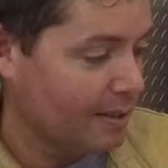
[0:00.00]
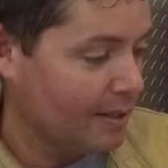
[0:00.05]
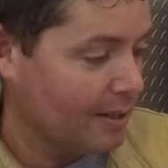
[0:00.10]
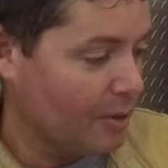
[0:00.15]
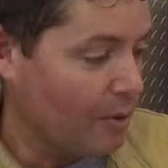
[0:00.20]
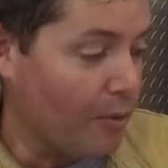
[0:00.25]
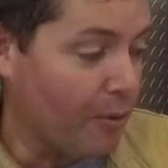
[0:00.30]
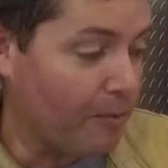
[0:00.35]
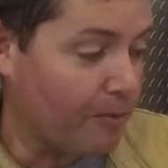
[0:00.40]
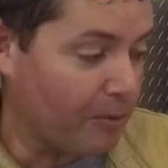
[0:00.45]

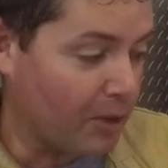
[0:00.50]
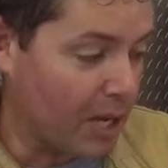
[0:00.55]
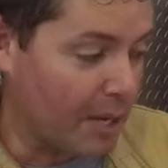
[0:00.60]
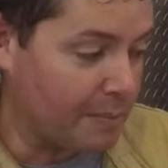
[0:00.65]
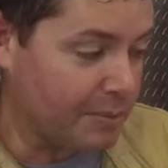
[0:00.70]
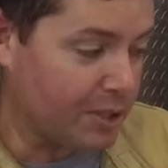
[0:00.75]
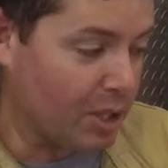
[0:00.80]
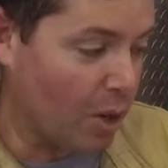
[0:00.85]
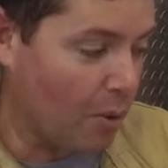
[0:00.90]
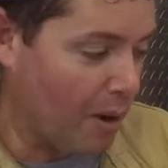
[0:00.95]
The
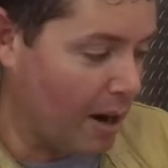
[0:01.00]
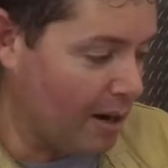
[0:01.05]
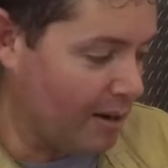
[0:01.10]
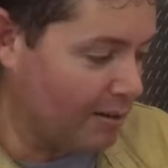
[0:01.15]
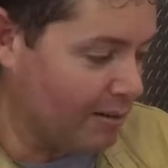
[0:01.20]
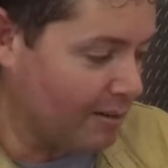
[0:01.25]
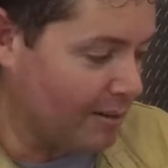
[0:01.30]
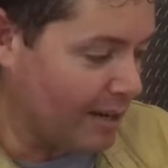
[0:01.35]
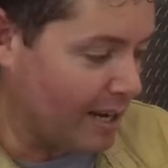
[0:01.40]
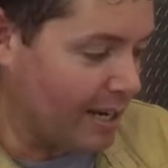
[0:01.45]
flames go
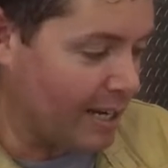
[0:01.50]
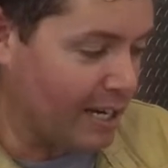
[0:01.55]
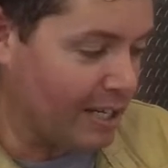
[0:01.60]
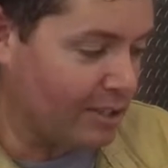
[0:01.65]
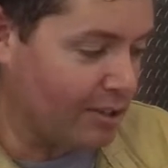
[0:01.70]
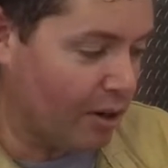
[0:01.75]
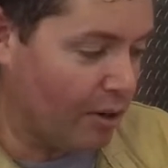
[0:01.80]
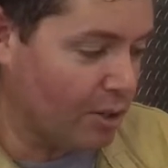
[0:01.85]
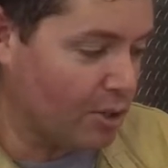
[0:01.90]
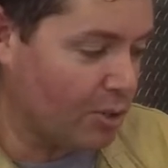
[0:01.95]
out, and a
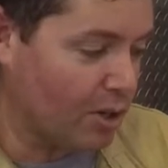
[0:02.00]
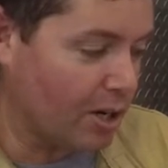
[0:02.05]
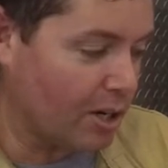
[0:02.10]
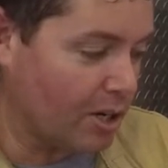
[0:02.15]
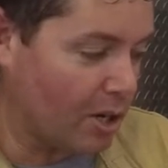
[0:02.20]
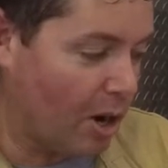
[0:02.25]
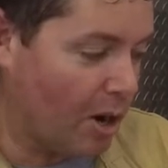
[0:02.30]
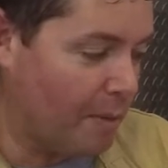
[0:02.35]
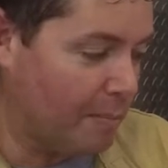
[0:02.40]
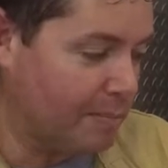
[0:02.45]
tow truck
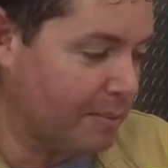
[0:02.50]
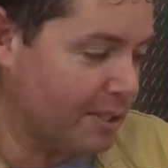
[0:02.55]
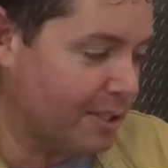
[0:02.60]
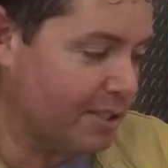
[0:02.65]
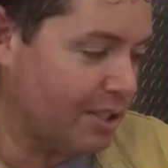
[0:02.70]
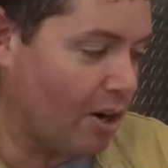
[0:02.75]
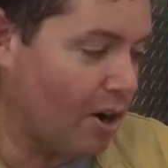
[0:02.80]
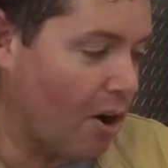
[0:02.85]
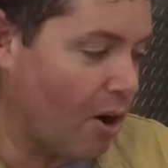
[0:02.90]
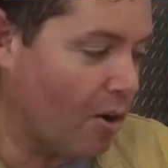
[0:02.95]
comes
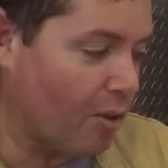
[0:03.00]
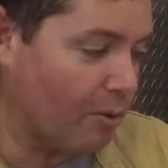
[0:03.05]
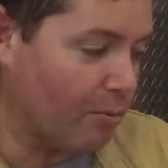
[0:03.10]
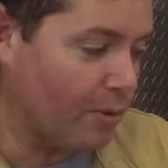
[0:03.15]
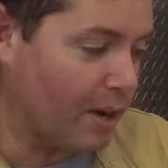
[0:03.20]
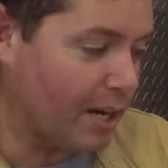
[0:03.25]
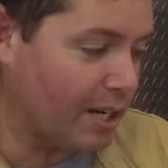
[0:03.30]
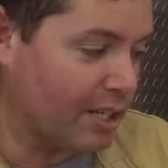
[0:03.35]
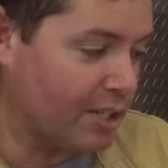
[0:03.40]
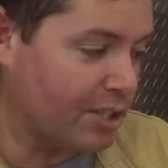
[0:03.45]
to haul the
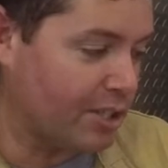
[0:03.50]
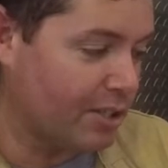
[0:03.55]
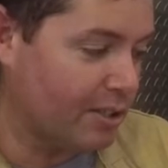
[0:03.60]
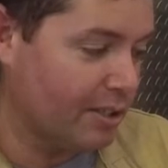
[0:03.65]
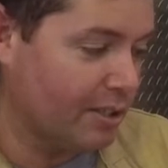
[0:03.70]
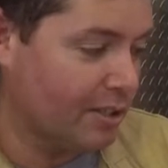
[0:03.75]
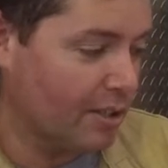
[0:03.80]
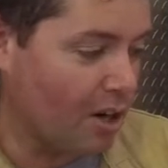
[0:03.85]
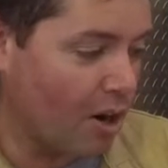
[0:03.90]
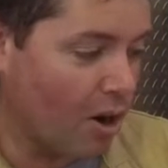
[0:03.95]
wreckage
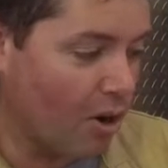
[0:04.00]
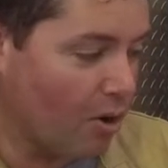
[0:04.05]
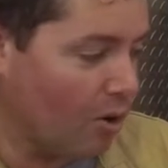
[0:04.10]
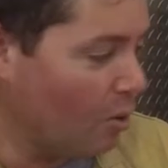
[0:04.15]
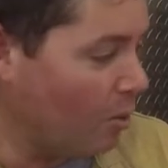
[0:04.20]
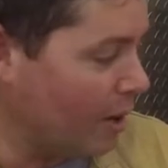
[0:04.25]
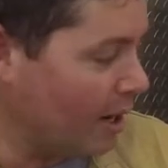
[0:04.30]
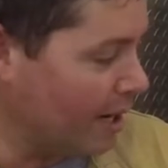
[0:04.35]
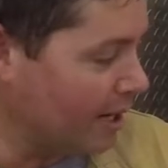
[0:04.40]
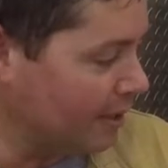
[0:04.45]
car
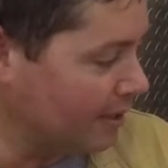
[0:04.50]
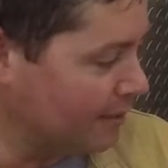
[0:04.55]
away.